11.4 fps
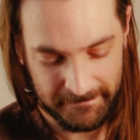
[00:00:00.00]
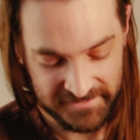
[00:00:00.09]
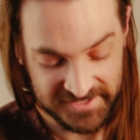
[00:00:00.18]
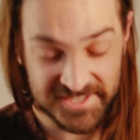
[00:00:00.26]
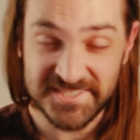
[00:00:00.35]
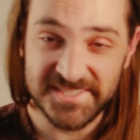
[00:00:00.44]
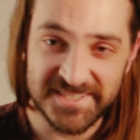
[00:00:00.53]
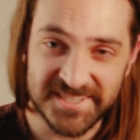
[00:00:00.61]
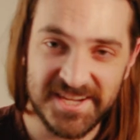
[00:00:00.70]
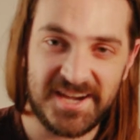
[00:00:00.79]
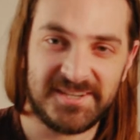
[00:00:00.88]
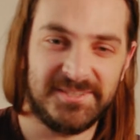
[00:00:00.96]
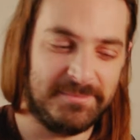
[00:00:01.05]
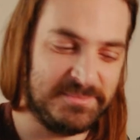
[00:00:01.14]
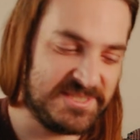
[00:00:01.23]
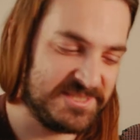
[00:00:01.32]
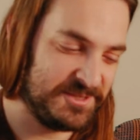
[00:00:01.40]
because this is a goggle
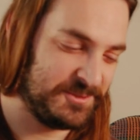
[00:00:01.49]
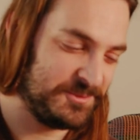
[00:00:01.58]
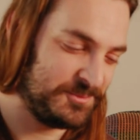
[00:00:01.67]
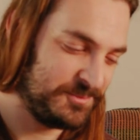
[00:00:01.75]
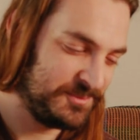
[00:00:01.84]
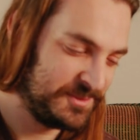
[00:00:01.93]
episode,